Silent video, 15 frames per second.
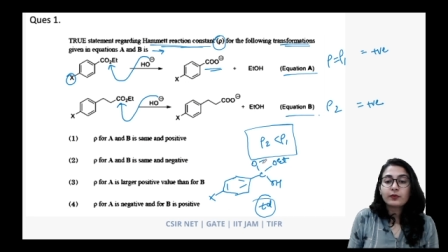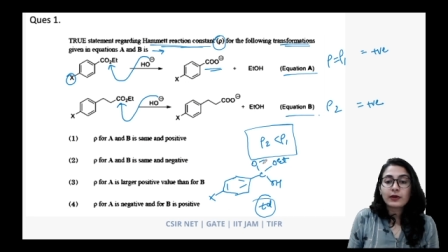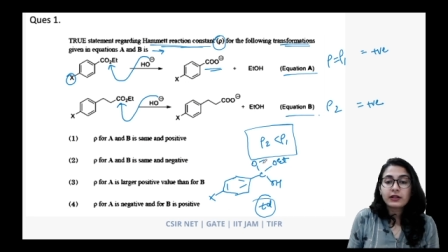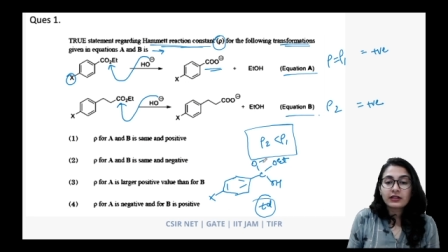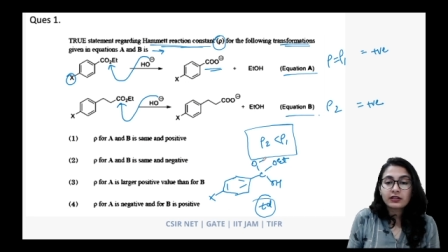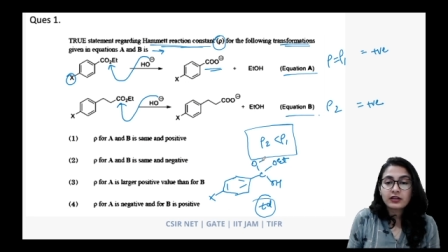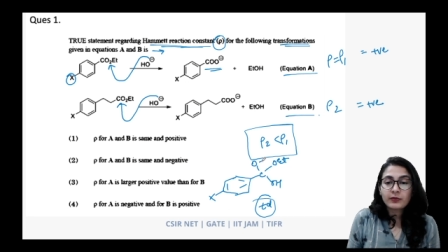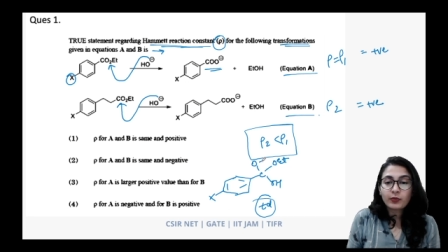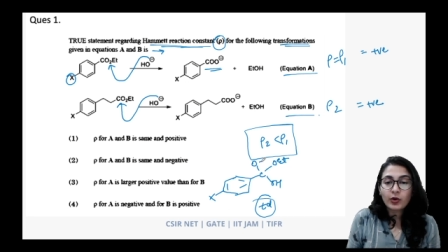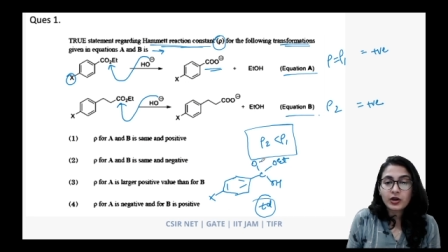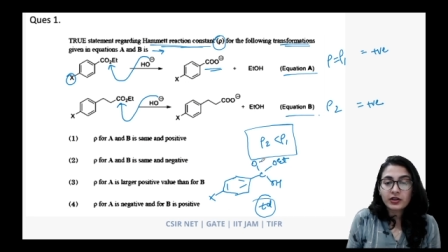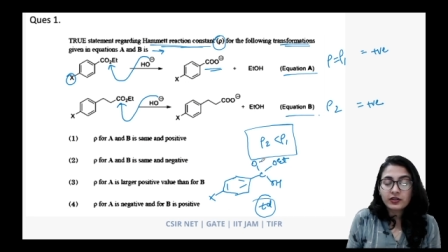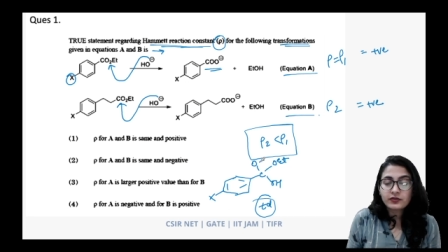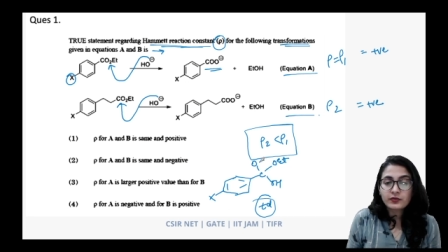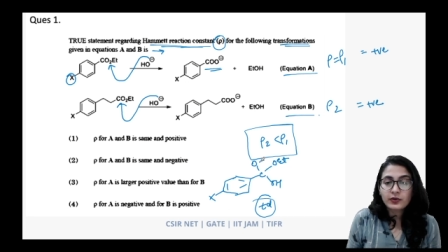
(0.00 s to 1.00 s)
when the
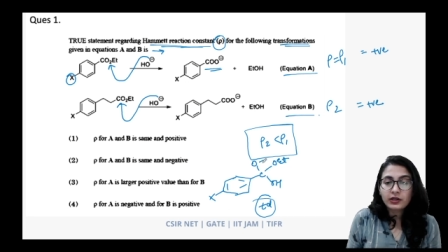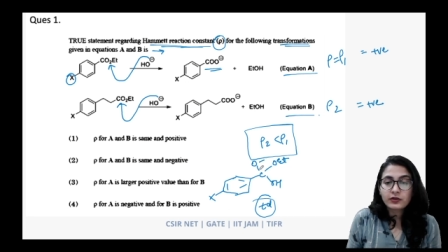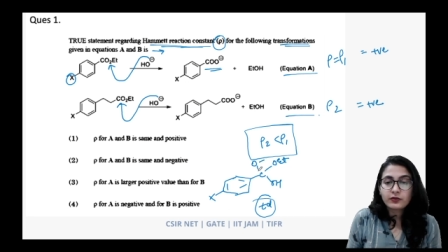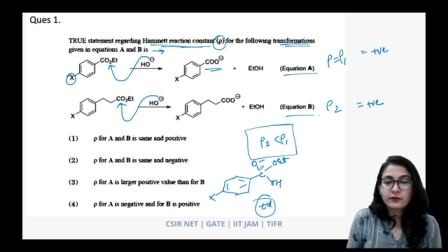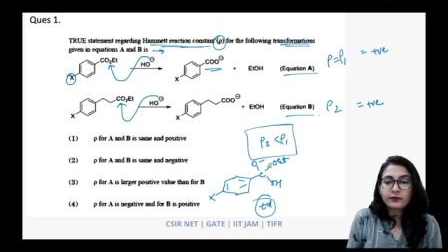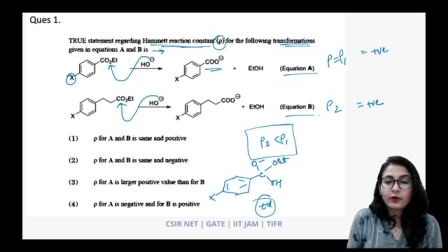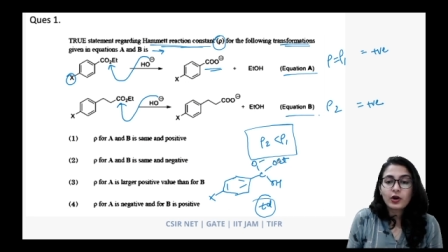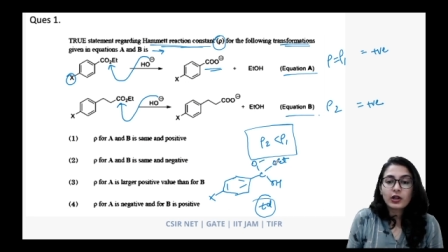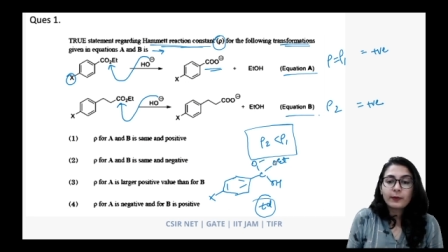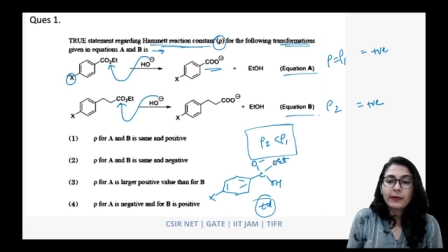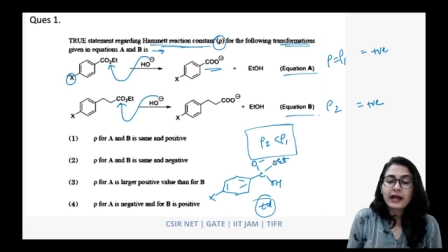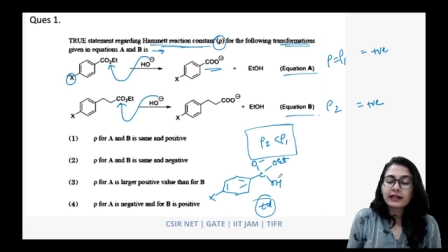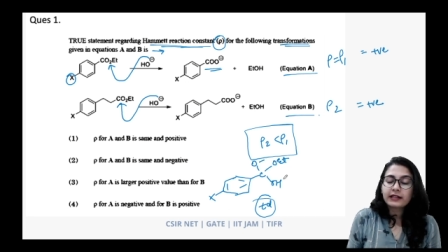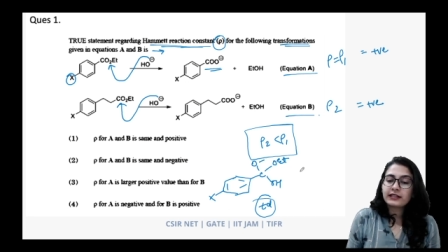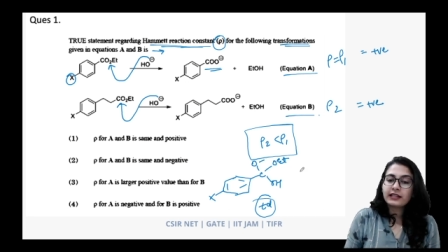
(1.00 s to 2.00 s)
bond is going to fall
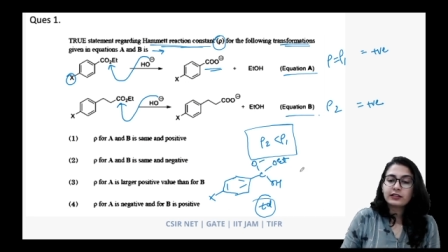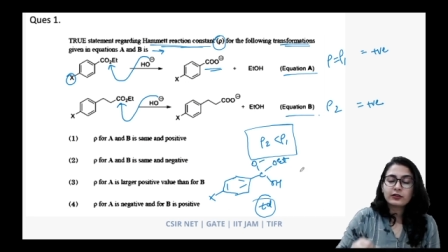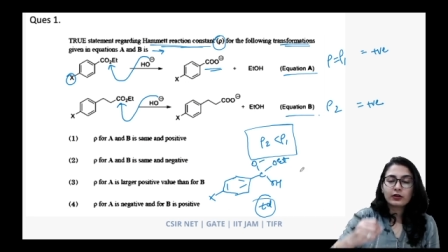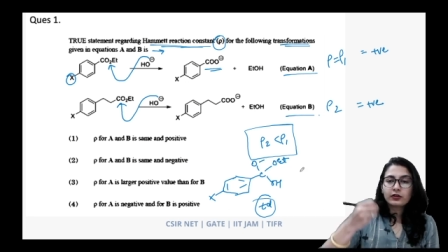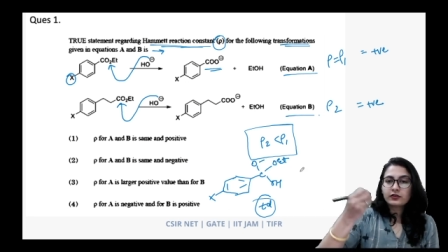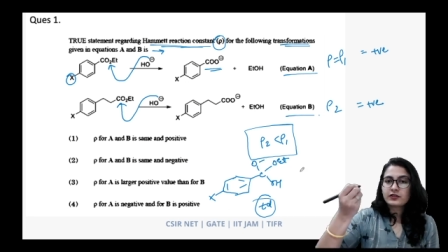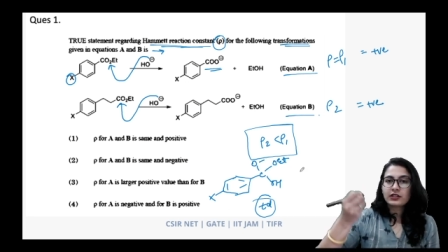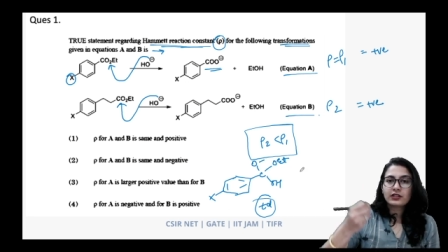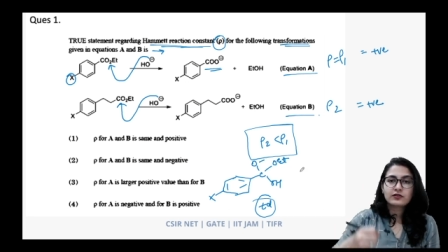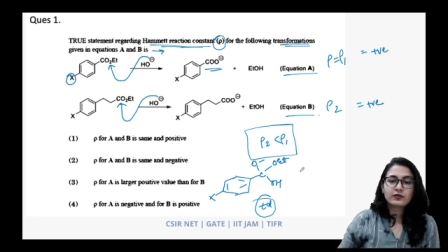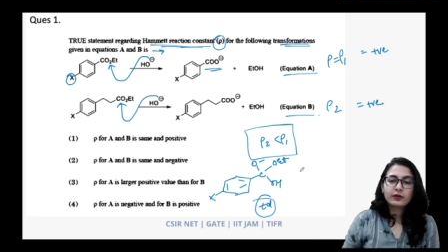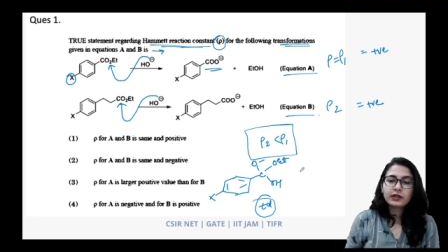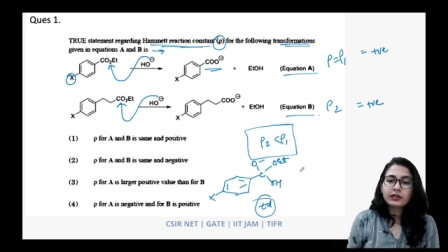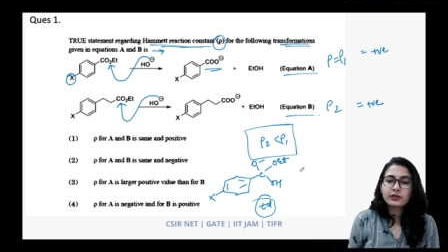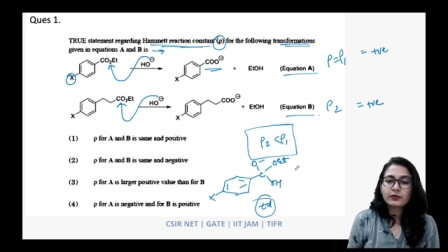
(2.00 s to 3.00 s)
back, the ethoxy is
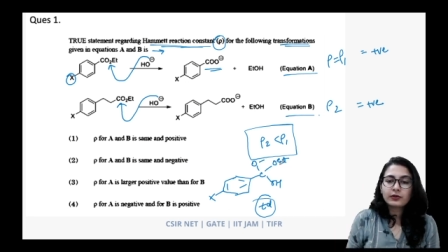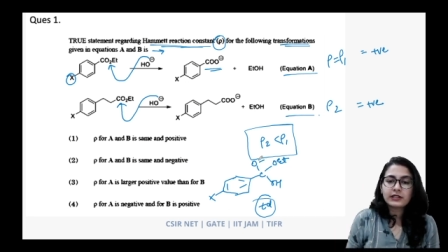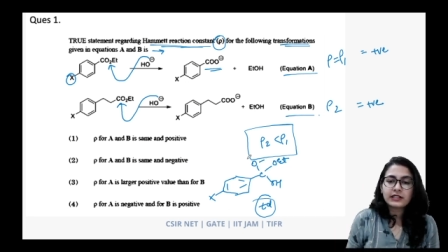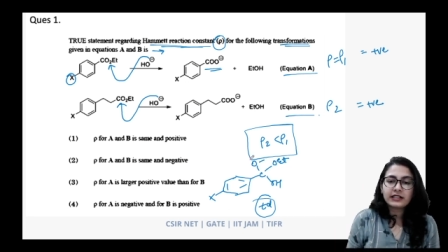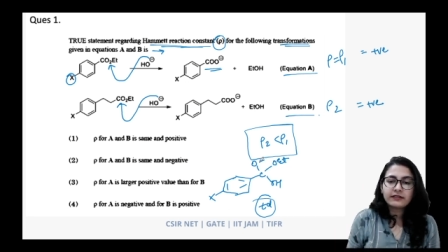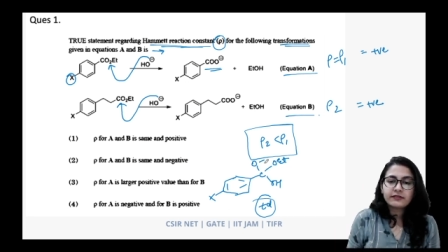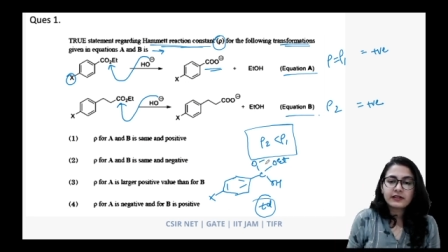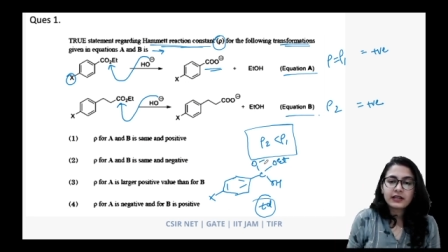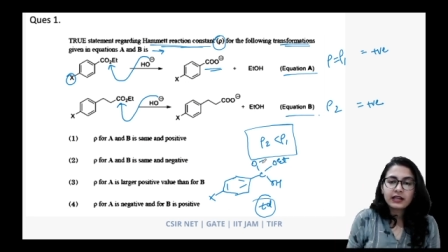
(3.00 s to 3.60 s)
going to leave